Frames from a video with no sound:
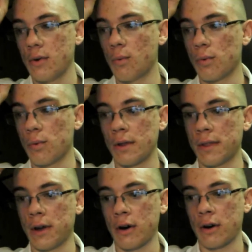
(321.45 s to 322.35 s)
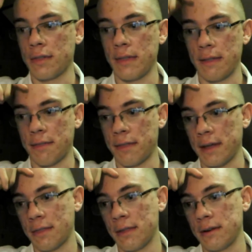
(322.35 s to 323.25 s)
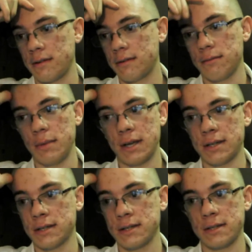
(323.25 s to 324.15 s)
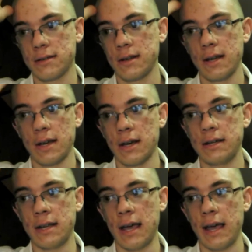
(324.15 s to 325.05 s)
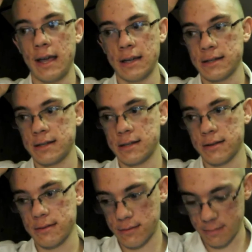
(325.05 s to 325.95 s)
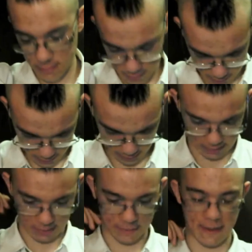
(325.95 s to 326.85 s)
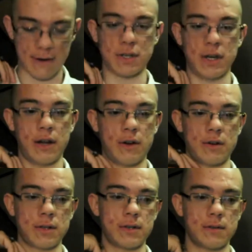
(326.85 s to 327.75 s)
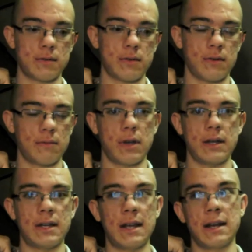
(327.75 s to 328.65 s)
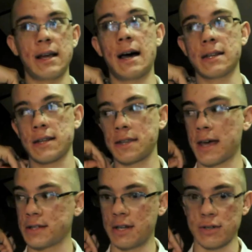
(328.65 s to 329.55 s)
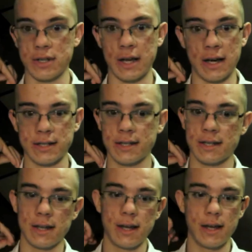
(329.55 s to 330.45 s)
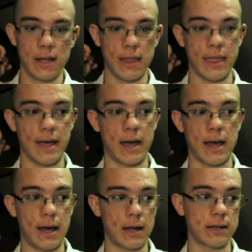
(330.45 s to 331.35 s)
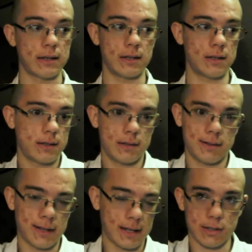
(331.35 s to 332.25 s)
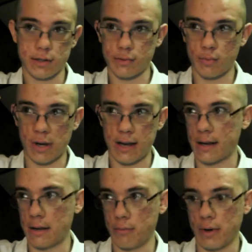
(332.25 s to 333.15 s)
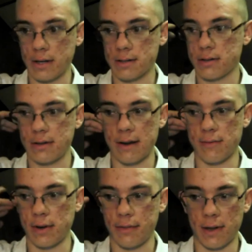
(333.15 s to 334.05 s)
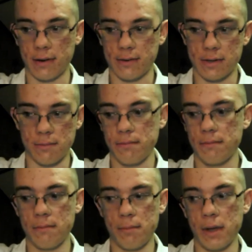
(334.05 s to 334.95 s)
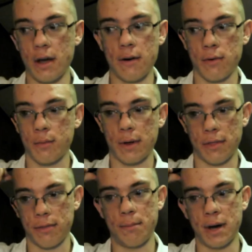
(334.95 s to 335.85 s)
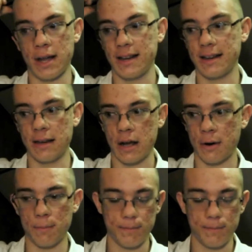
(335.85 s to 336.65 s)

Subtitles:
were on the earth, and they think that because a day is 1,000 years, or a day to God is 1,000 years to us, that's when he wants everything to be over. But, you know,